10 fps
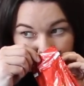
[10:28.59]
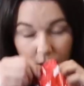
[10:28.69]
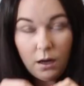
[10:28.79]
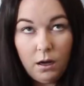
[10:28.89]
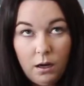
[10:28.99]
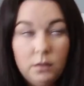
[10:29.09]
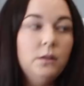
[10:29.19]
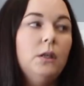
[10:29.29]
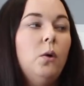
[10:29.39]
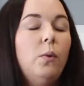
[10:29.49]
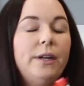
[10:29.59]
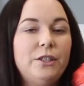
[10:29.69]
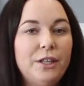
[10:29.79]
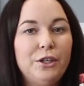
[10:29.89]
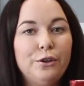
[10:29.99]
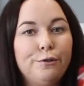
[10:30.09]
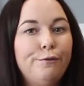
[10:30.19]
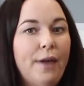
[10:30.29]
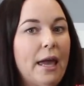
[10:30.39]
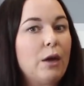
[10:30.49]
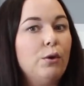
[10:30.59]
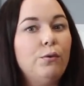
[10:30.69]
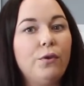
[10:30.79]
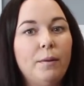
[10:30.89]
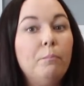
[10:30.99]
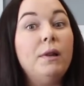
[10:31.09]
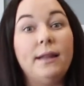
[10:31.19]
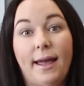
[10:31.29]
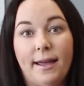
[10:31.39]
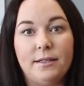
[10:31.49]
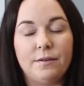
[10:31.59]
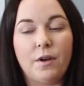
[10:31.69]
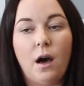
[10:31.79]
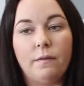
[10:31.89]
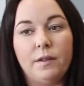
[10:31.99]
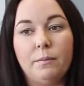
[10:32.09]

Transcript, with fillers: oh, what is, like, your favorite blend of coffee?